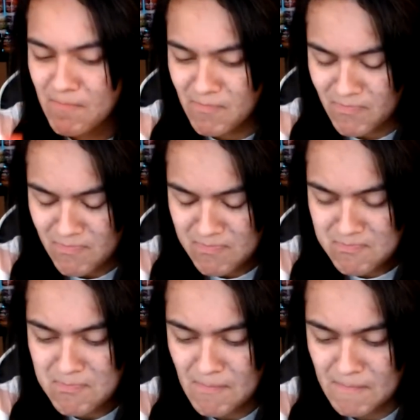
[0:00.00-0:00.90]

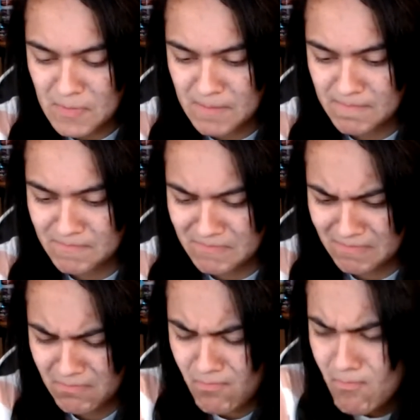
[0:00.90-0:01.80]

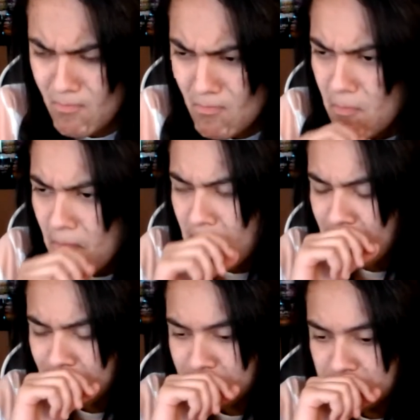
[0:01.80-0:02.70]

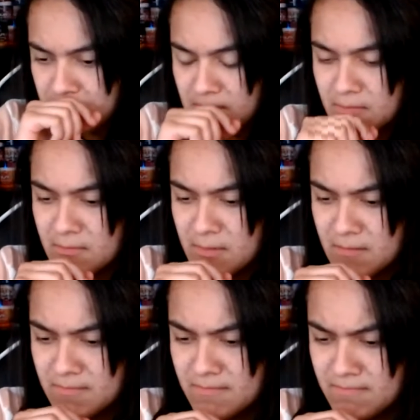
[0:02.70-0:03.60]

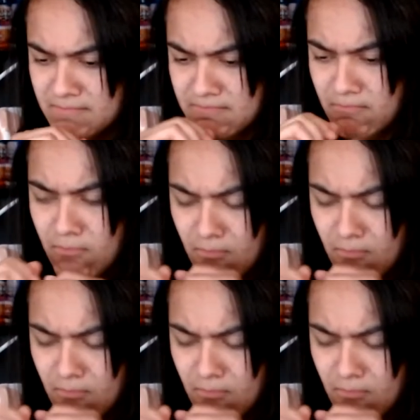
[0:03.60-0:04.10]
(no one is talking)